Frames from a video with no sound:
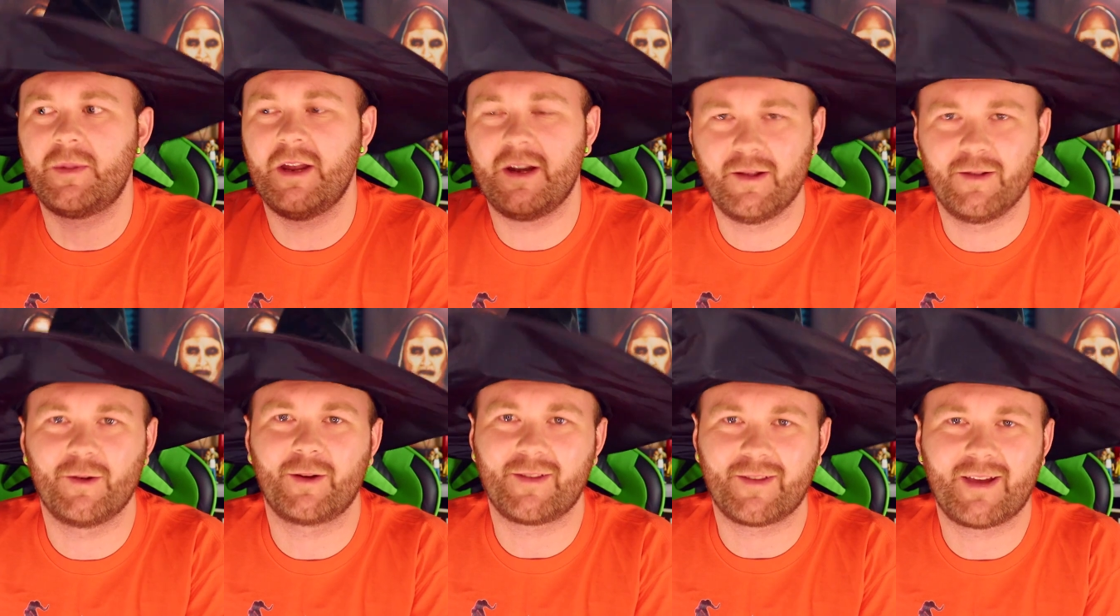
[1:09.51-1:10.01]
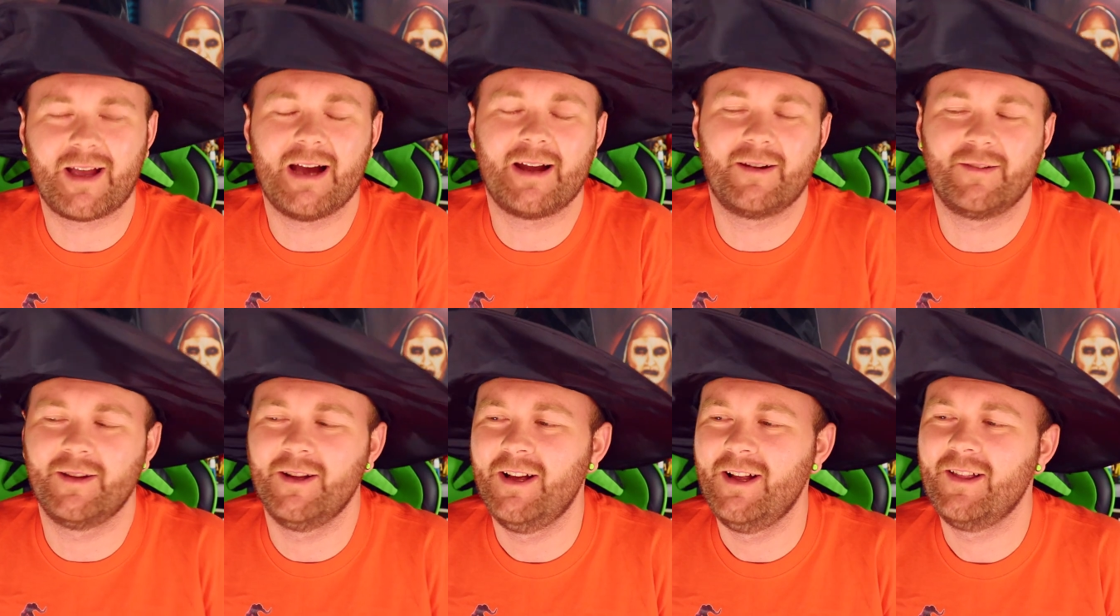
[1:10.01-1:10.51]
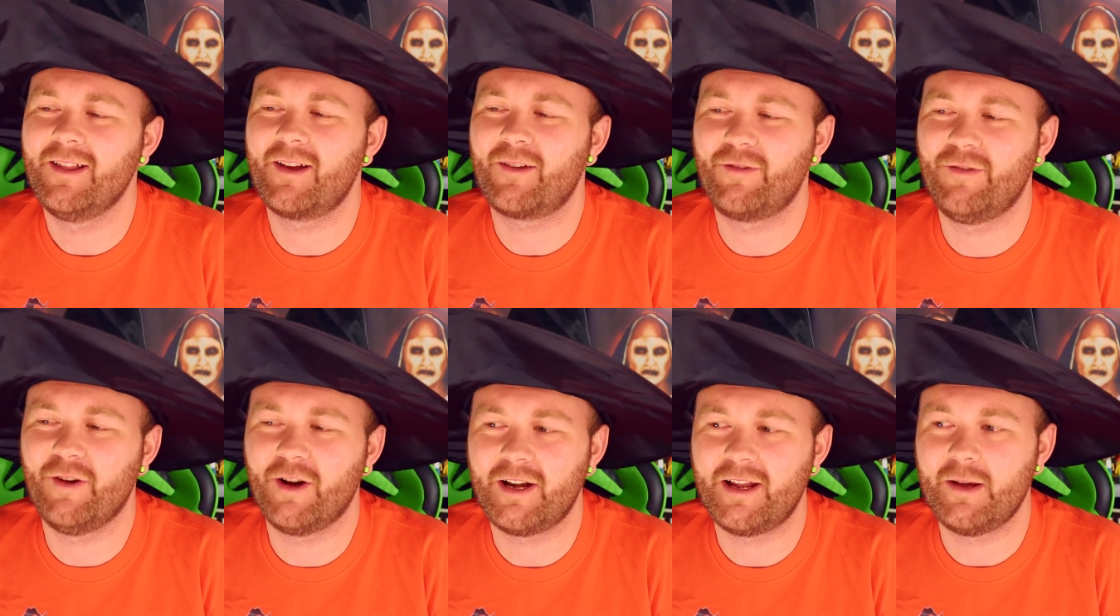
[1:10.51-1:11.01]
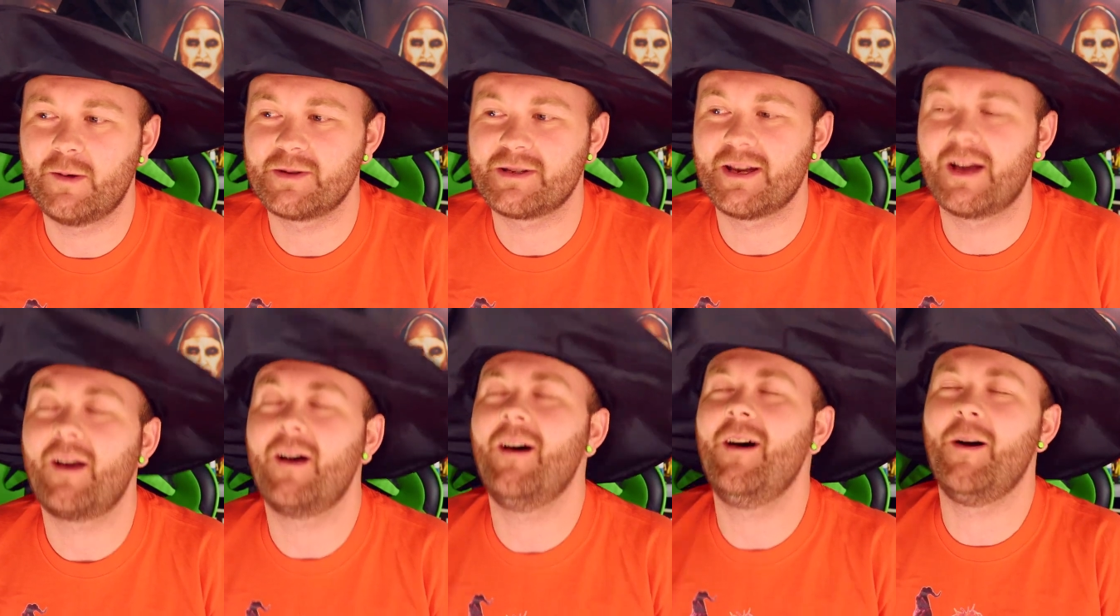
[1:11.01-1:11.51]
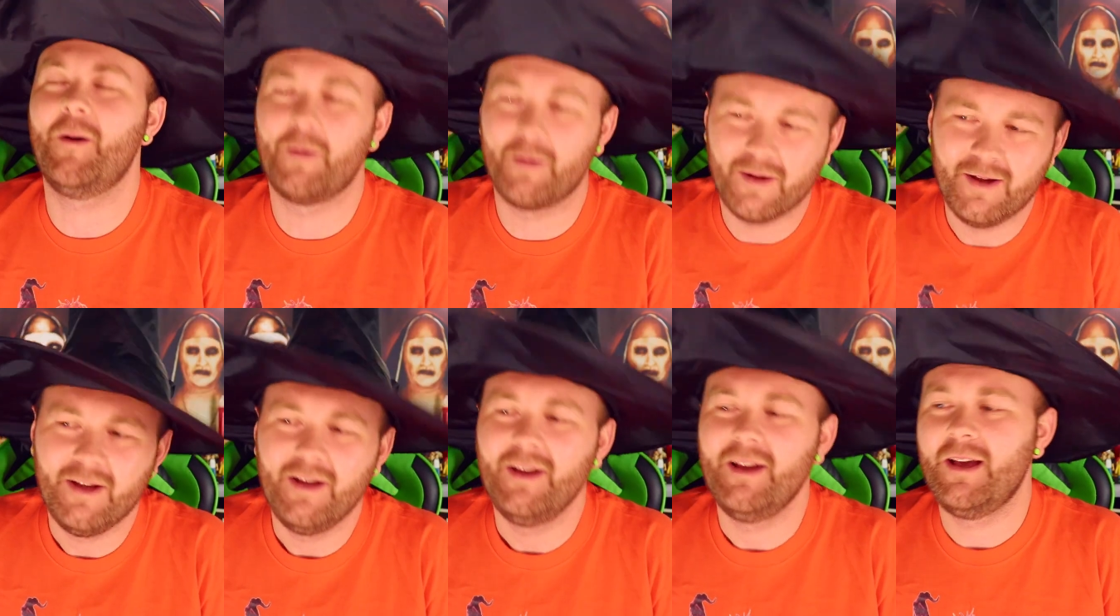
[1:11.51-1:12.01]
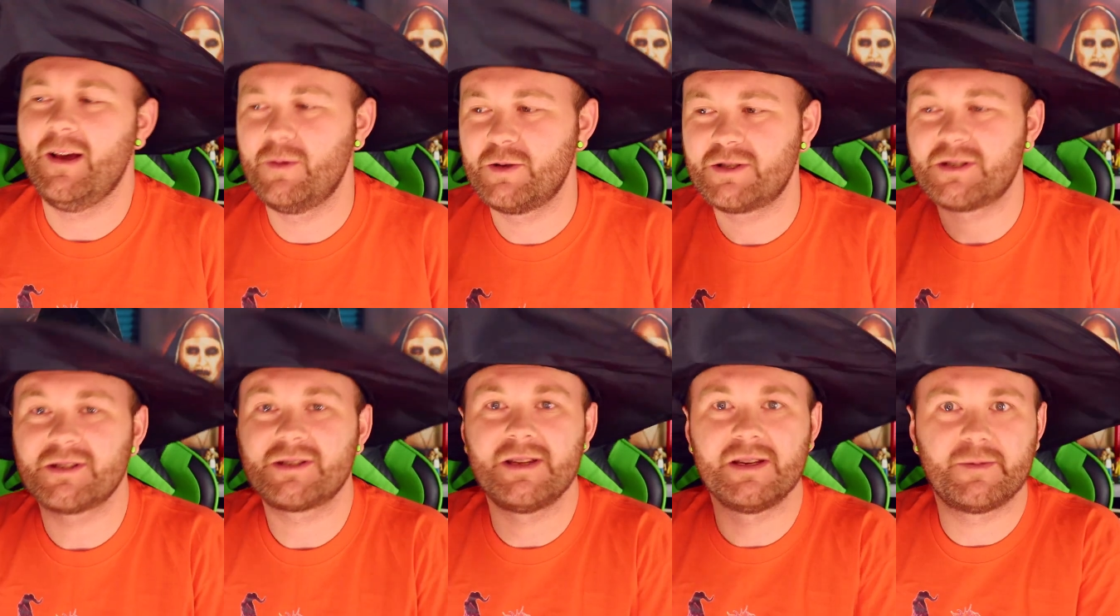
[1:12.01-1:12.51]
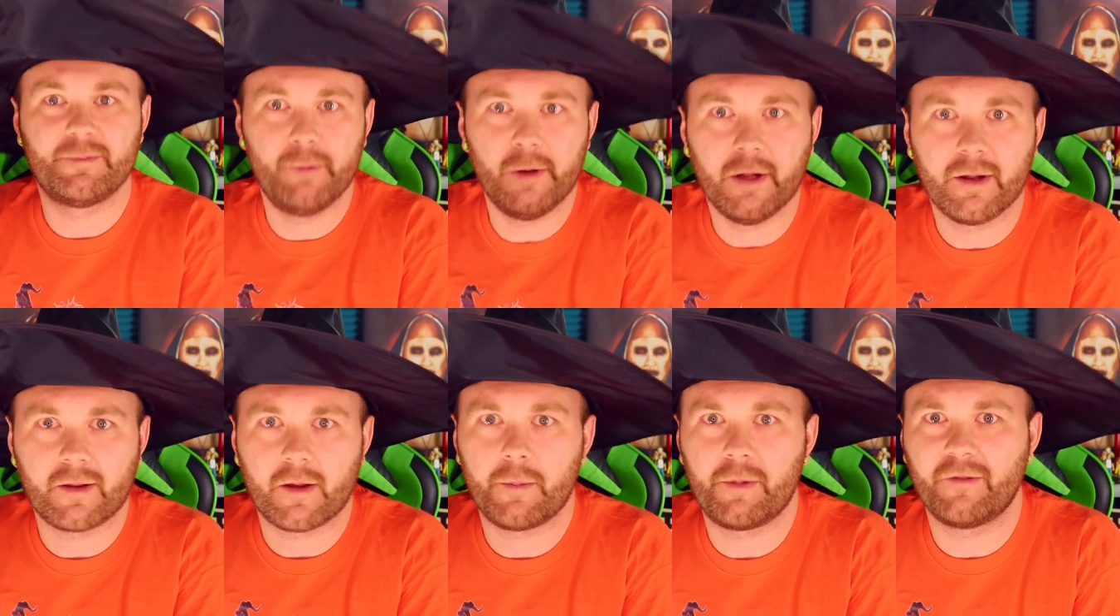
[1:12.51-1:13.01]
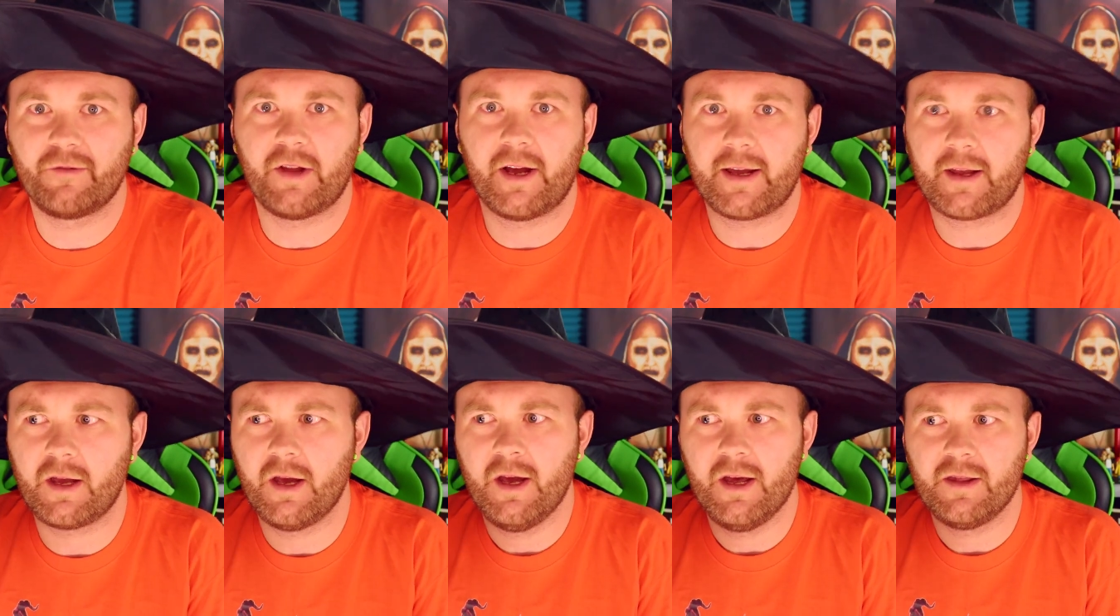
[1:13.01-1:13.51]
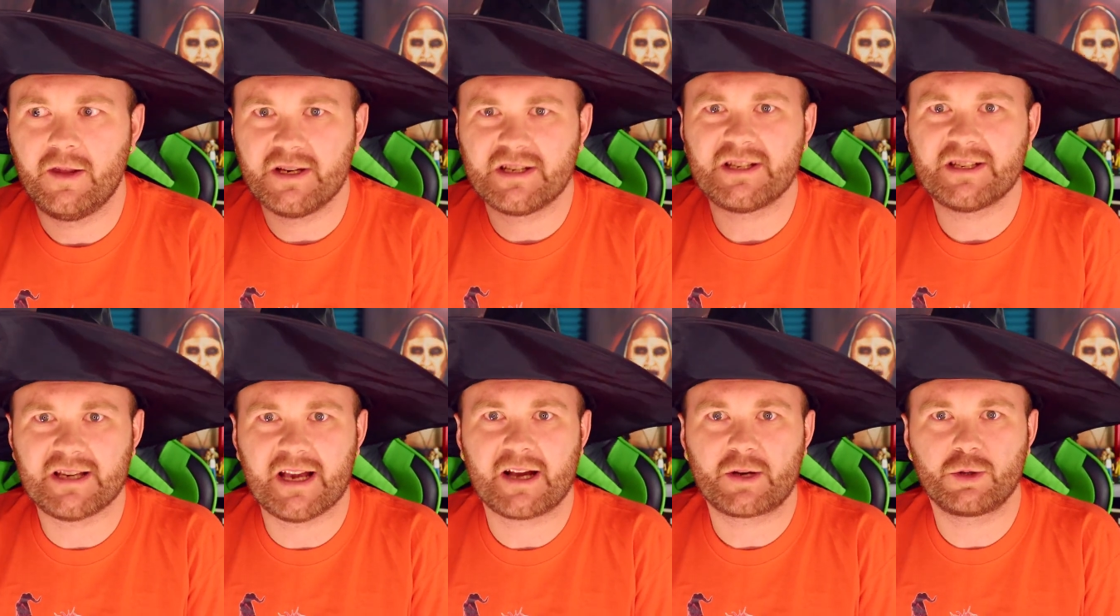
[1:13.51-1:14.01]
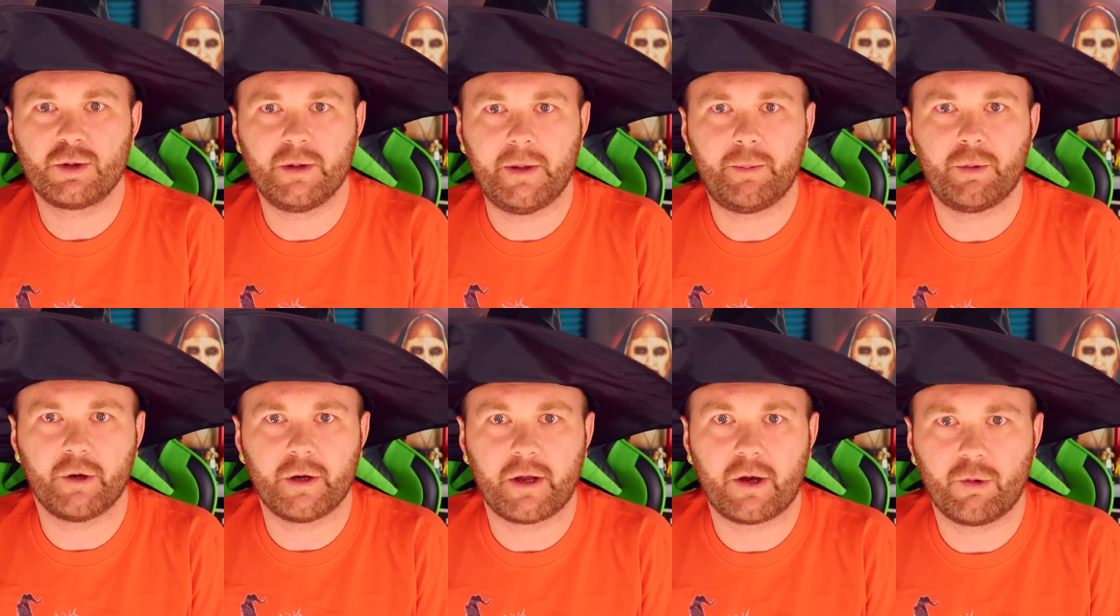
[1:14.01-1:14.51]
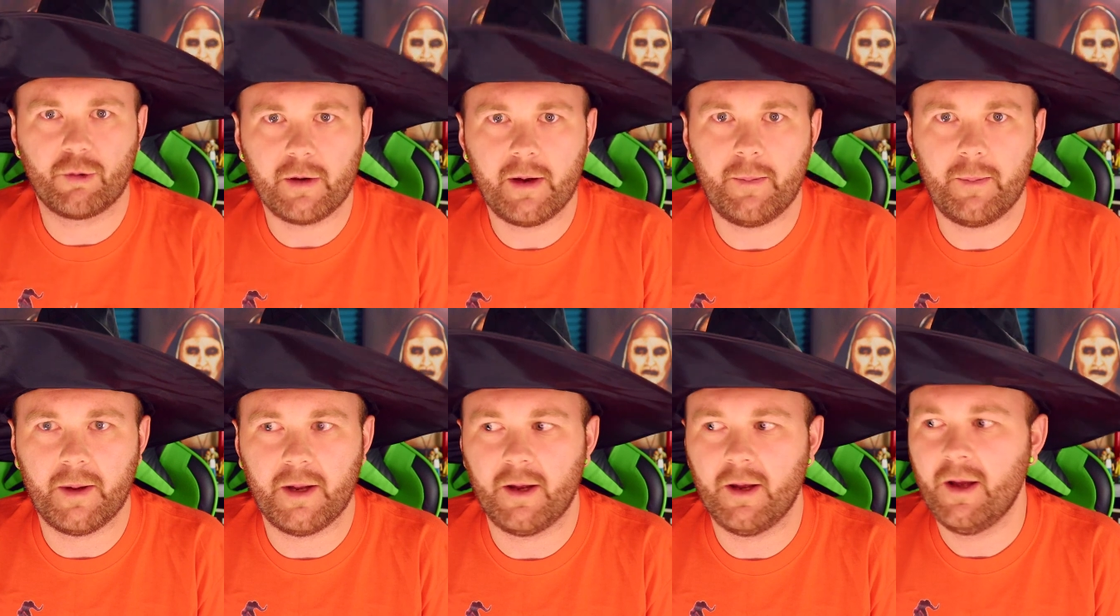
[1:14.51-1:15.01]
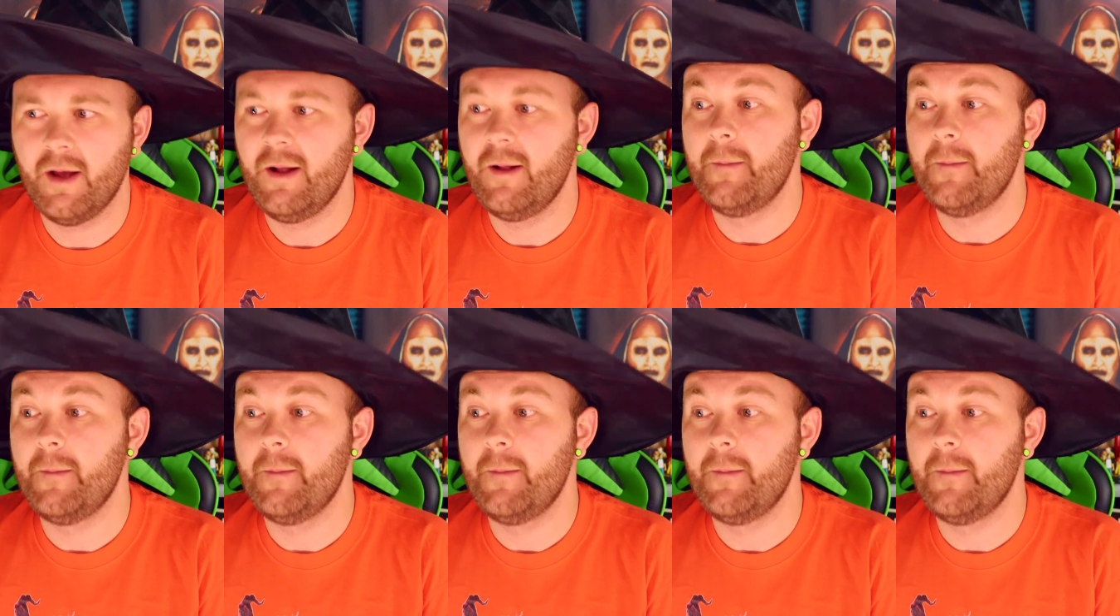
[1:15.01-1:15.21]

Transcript: Then it looked kind of like funny. It was like, oh, it was just this buildup of like, this is actually pretty creepy.